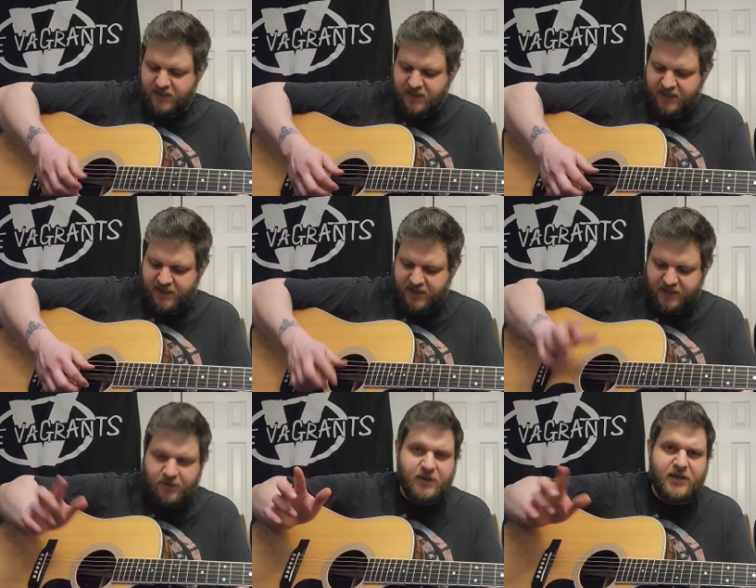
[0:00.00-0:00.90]
I, I,
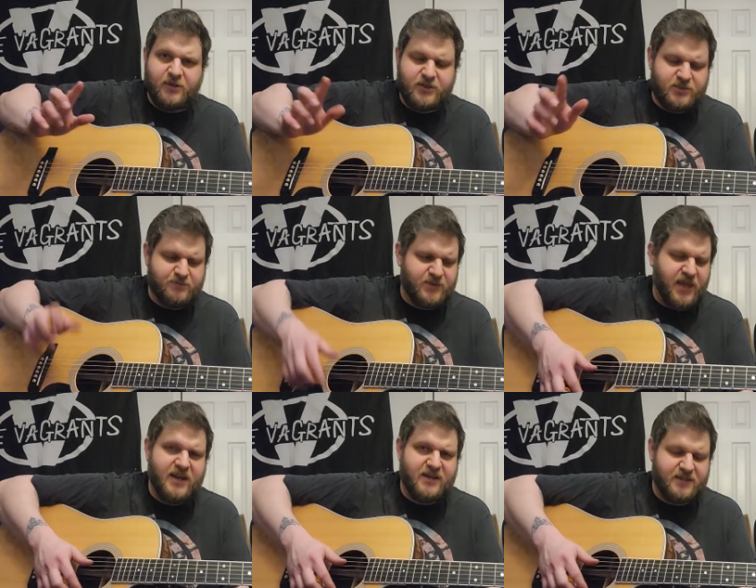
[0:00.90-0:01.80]
know. I know I should be
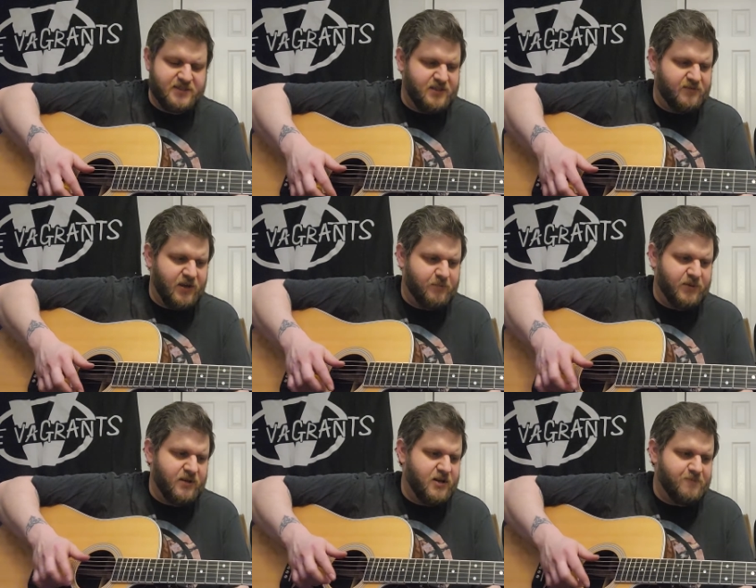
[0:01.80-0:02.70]
editing this stuff out,
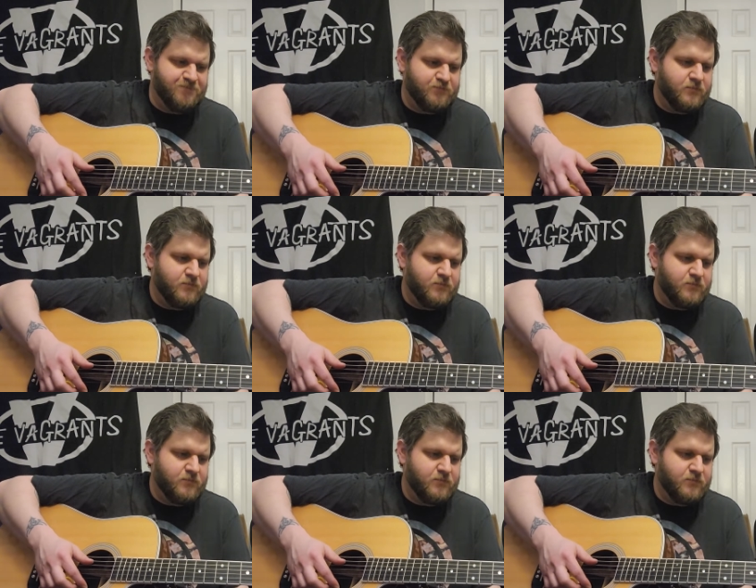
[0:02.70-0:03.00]
but um,